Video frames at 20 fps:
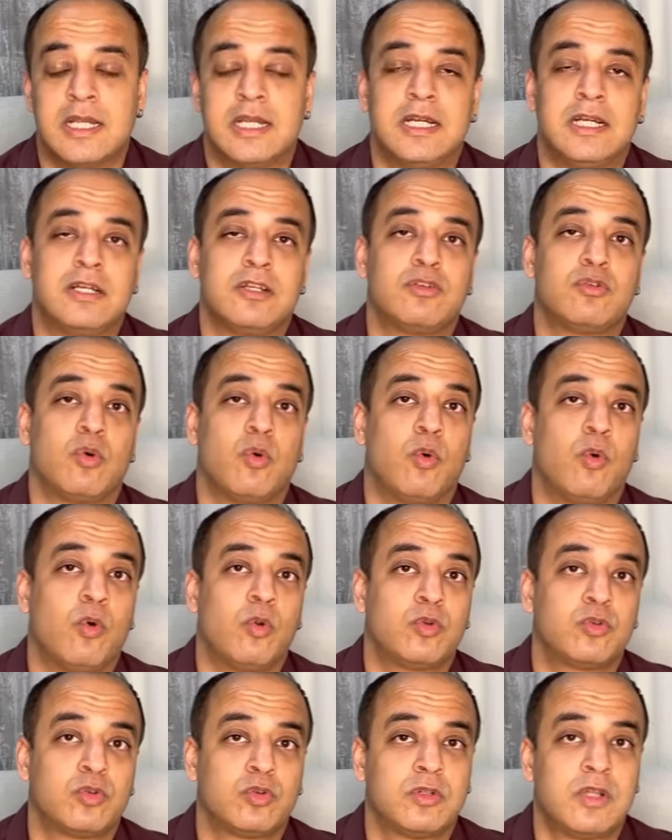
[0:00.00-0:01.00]
It is
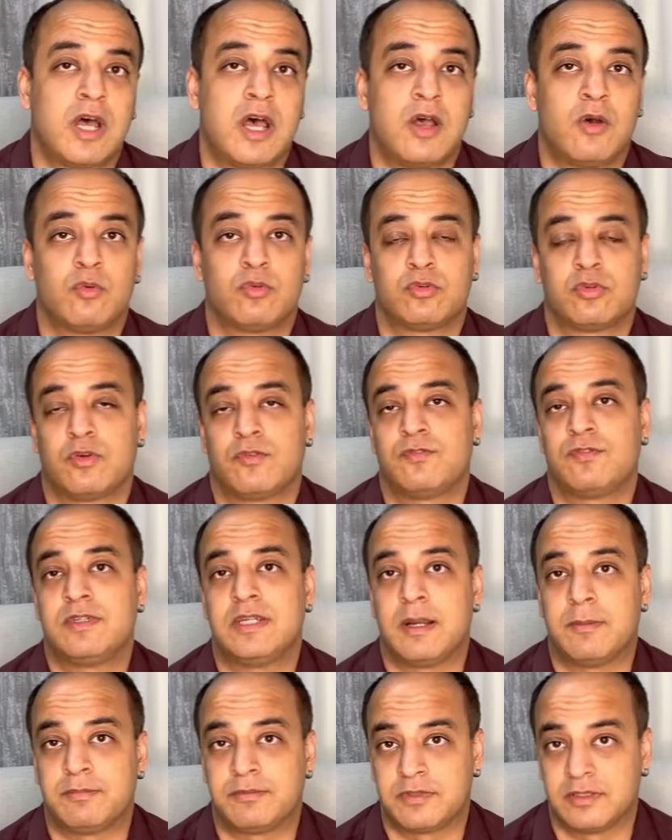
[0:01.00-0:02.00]
also the house of
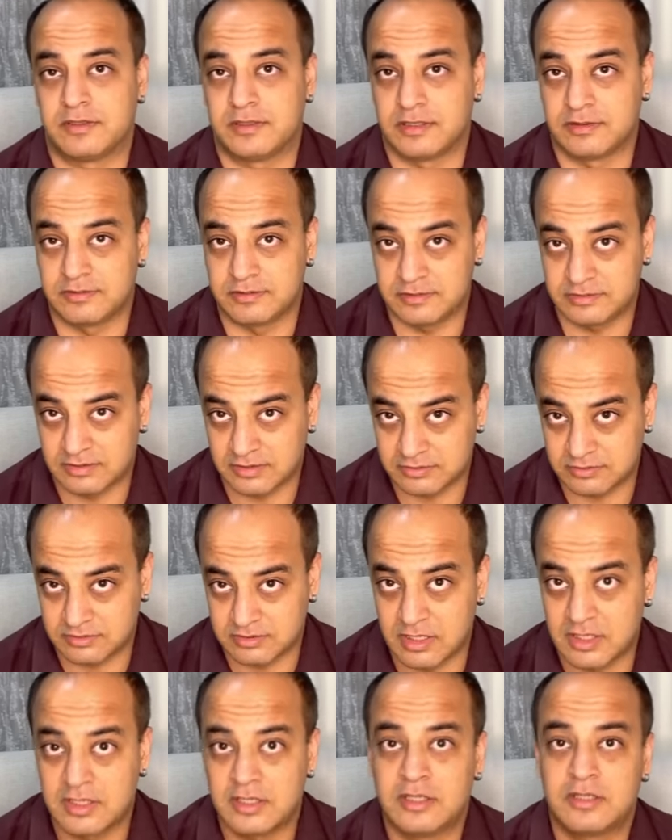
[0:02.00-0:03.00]
debts and diseases.
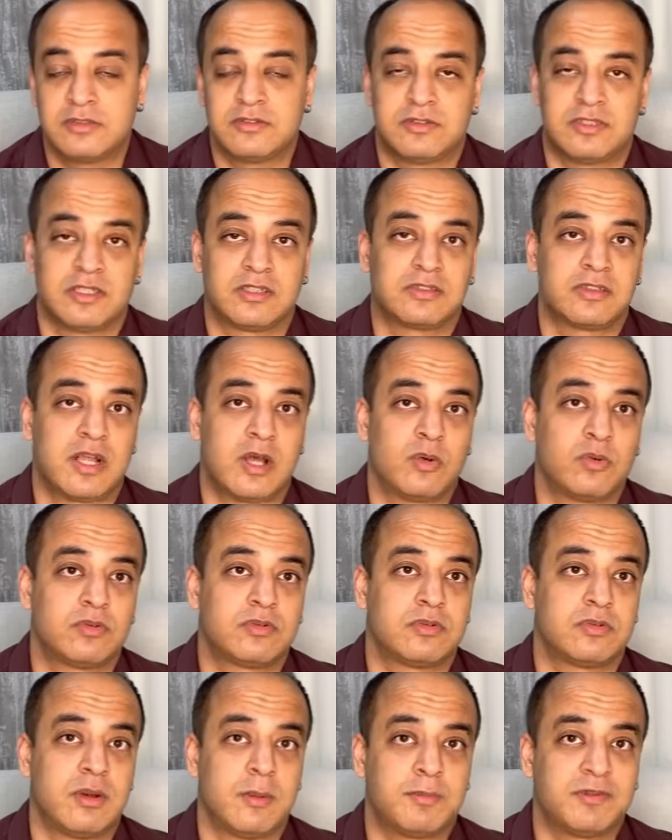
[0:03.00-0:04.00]
Sixth
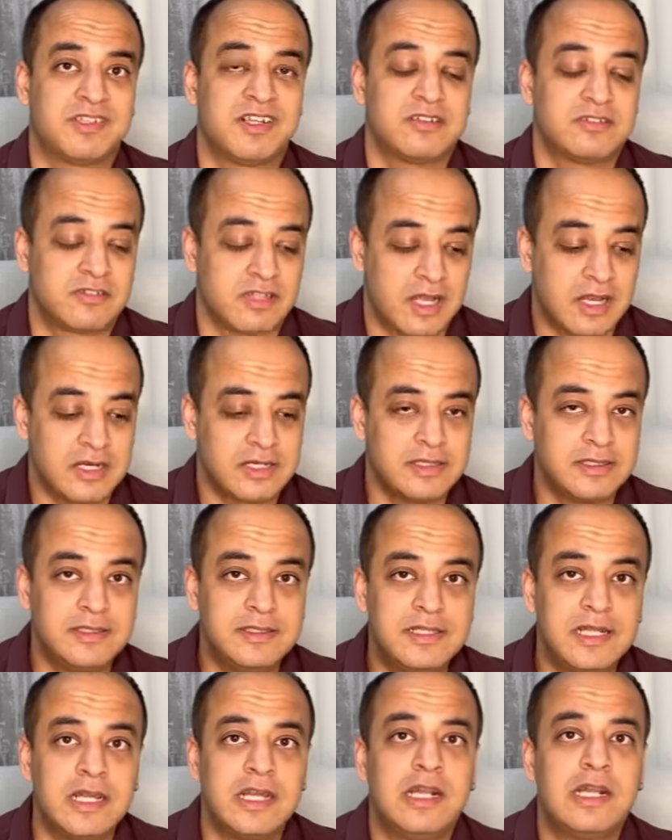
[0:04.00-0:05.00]
house represents
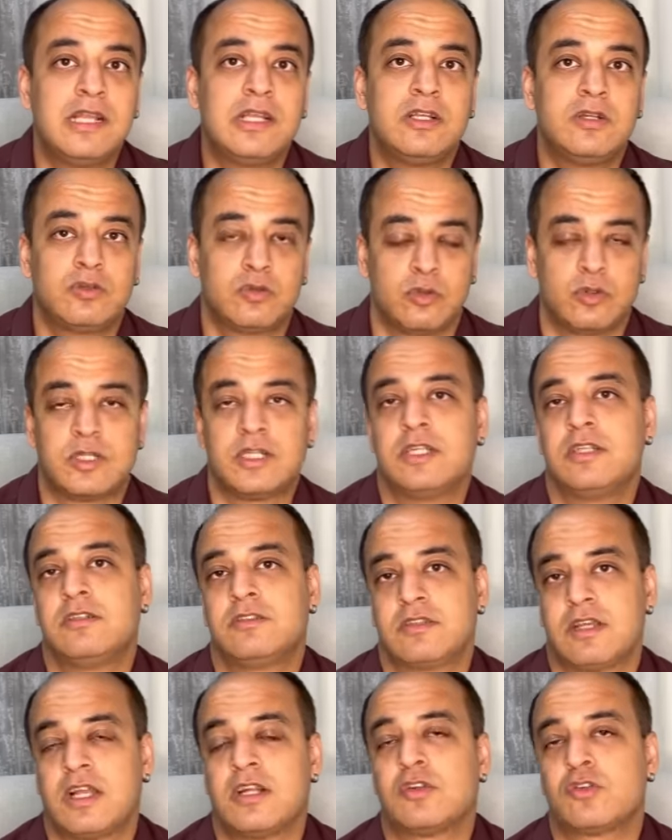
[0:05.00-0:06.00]
daily
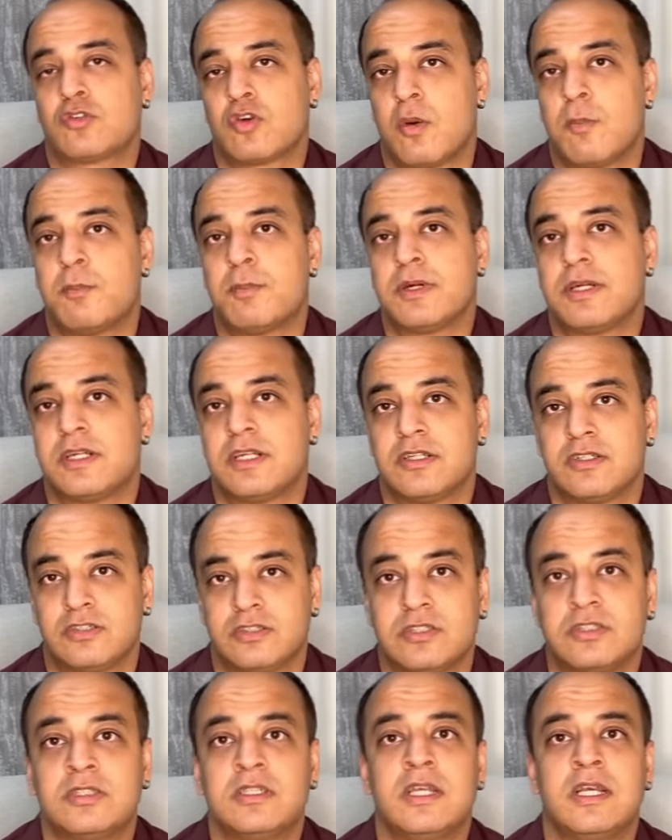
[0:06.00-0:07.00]
routines and
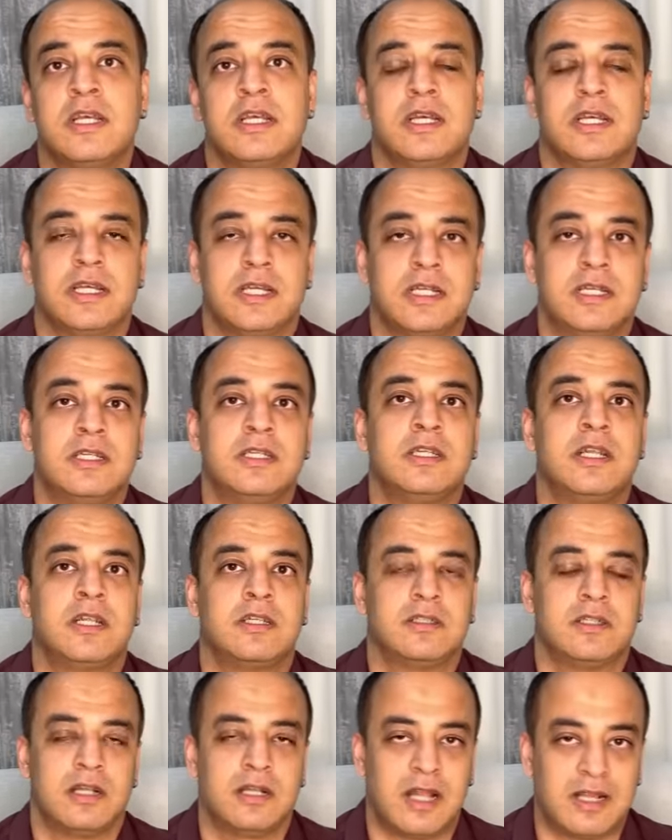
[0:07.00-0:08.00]
competition in
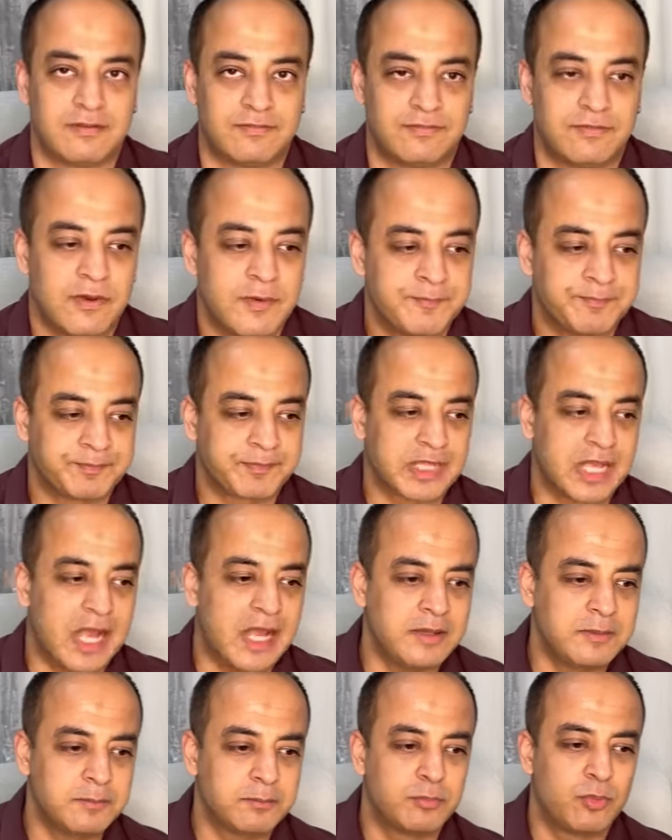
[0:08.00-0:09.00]
the life.
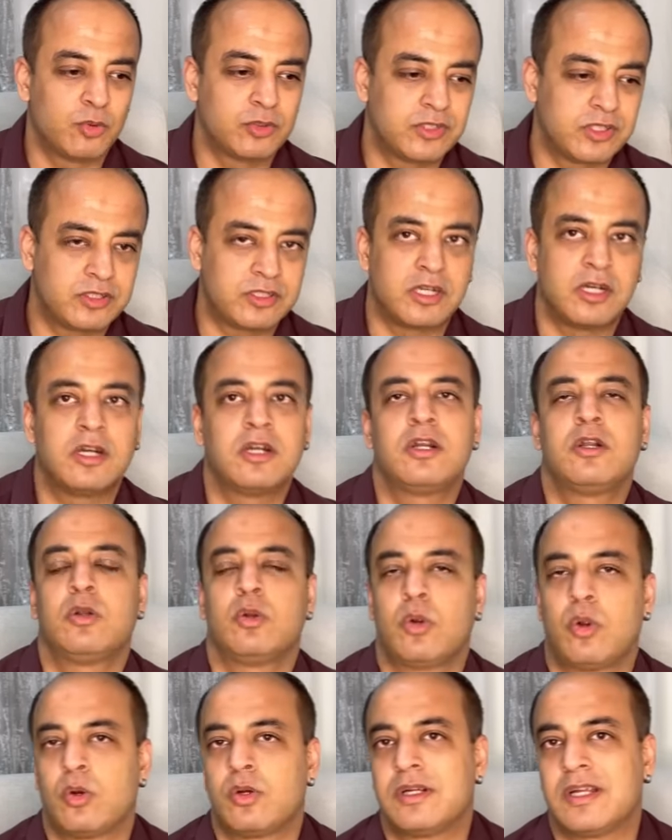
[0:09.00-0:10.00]
And both third
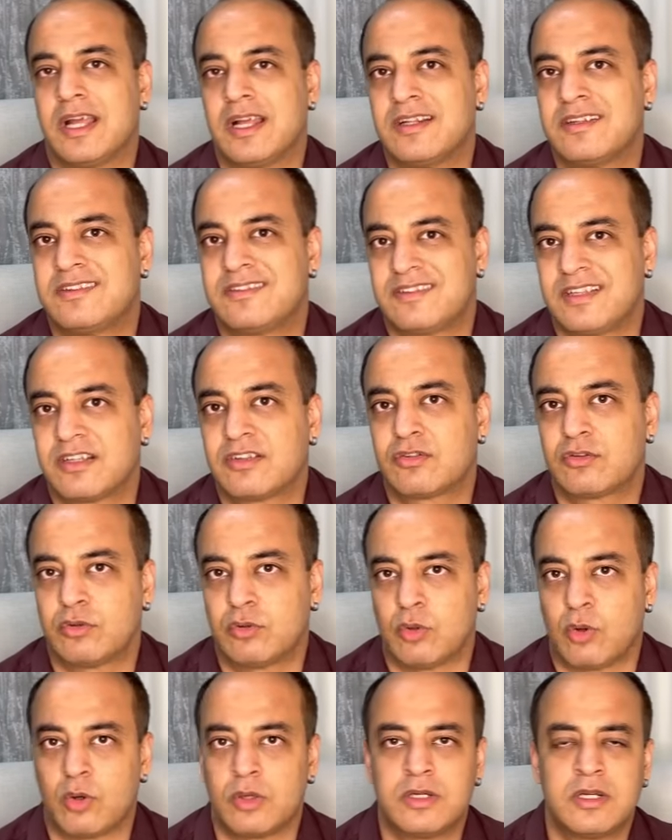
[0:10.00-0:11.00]
lord and sixth
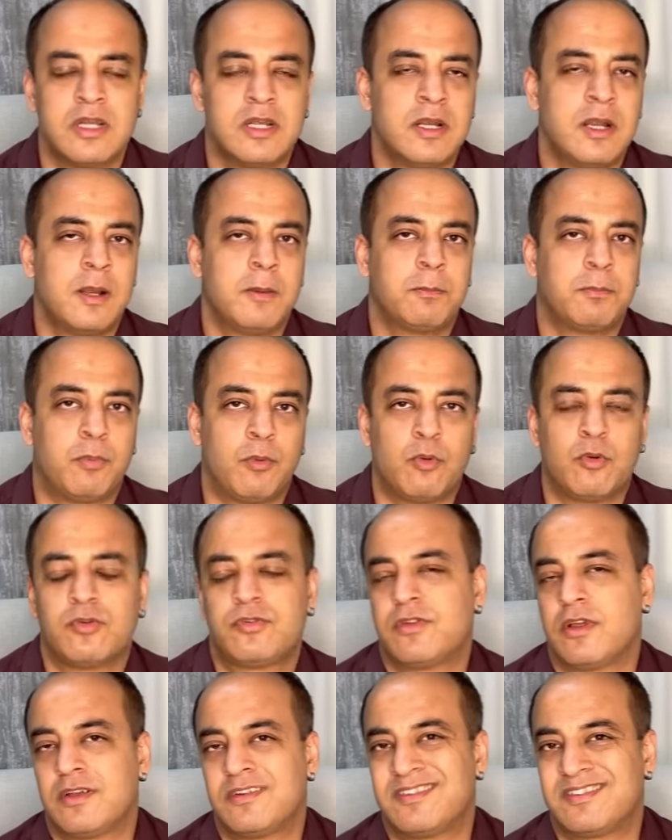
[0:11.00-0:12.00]
lord
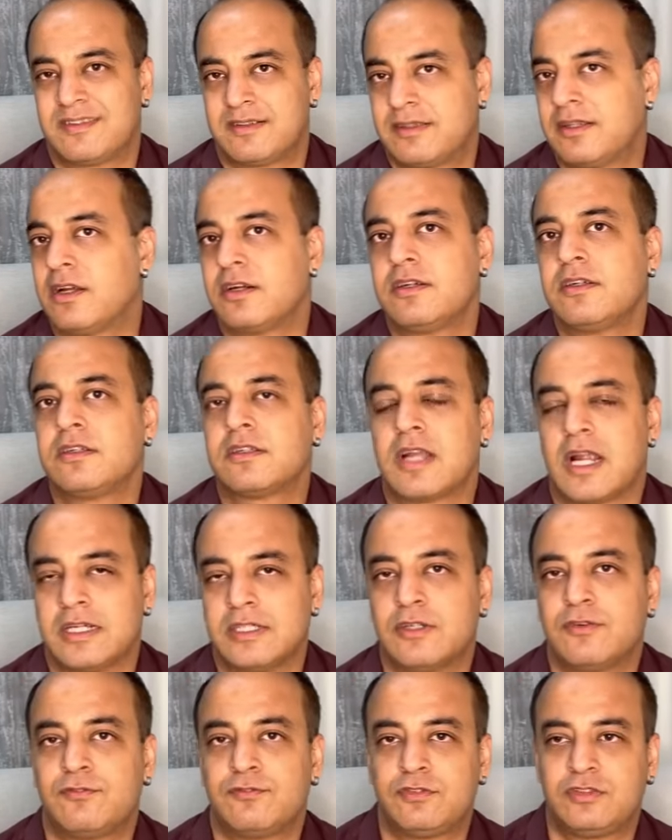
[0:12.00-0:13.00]
pose a certain
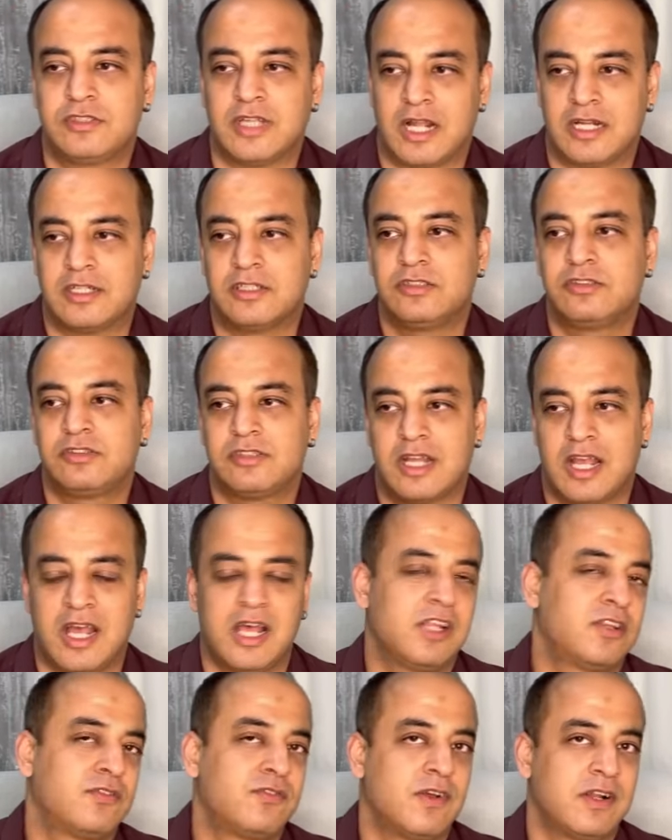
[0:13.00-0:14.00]
kind of challenge
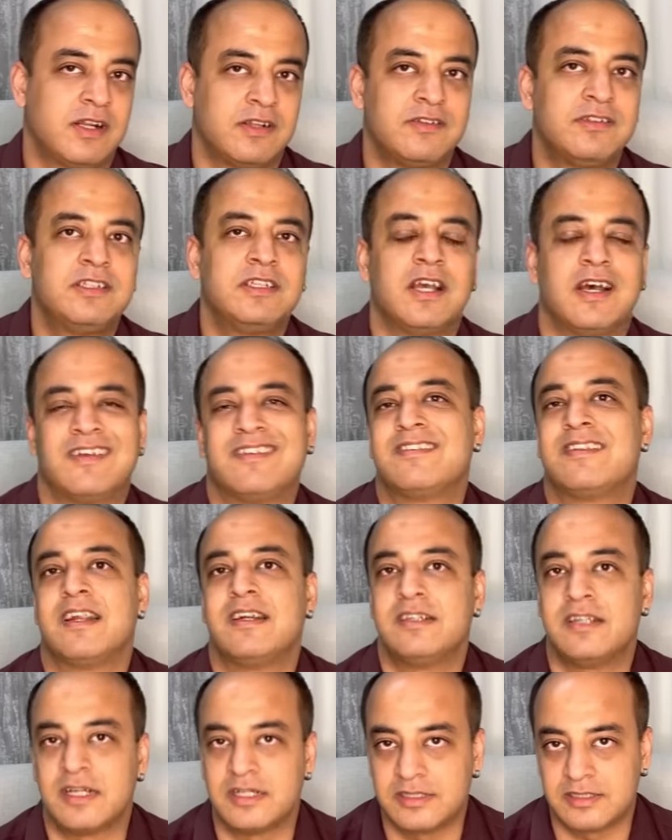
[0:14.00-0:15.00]
as far as the
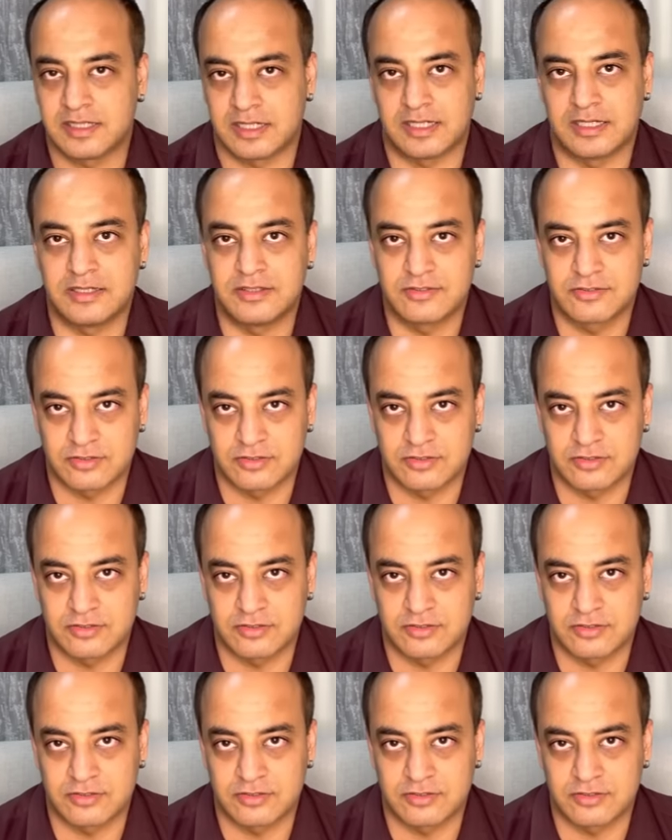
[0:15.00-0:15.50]
ascendant is